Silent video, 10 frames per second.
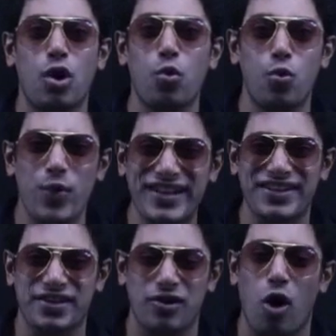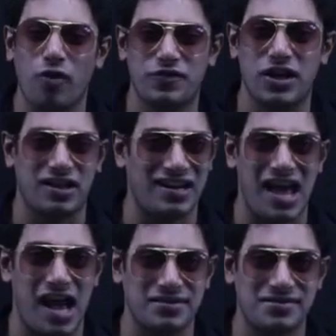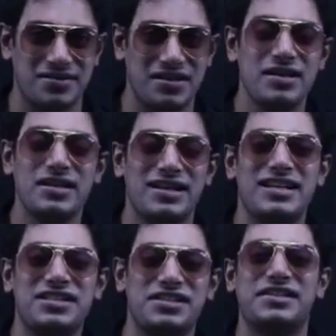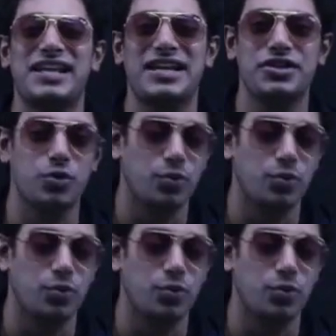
the width of the class is 10